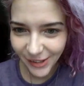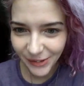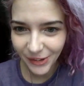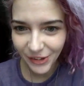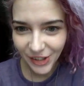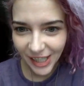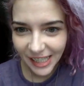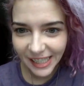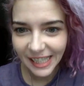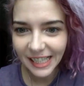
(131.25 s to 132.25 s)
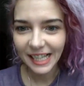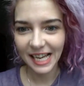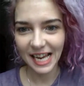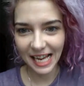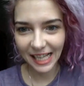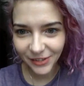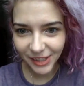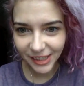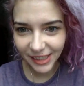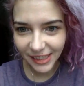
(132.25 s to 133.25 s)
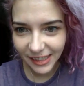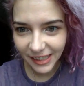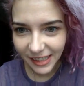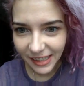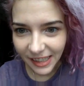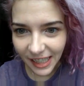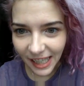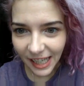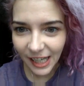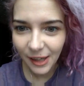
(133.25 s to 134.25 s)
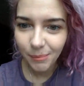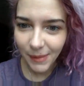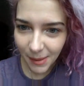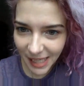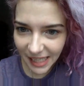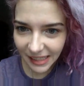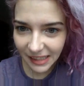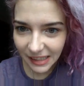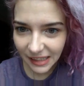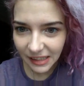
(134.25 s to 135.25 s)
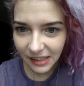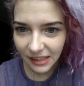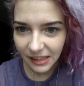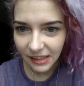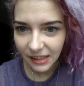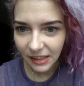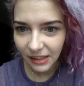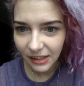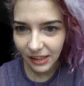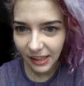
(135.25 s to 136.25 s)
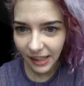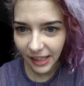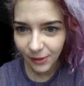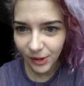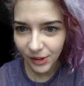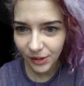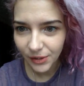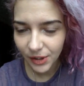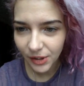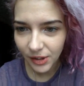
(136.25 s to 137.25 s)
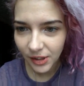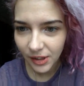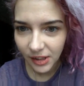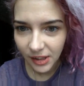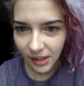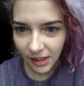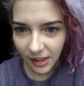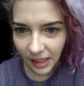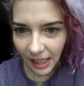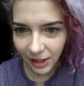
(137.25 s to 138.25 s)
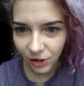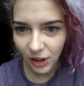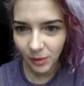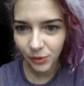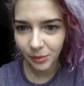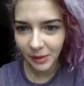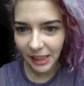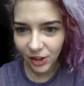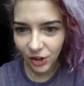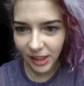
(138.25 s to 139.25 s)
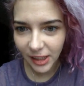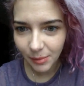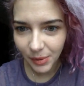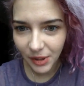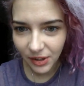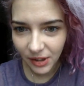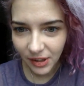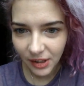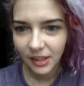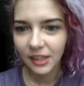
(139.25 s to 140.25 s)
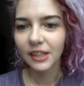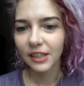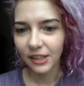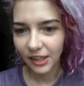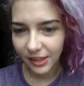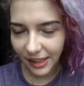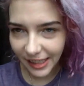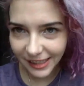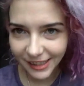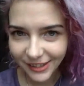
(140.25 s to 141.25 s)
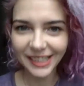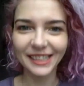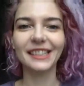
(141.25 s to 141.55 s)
We've got Shirley, Edvin, Mehmet. Okay, wonderful. Hashim from Egypt. All right, great.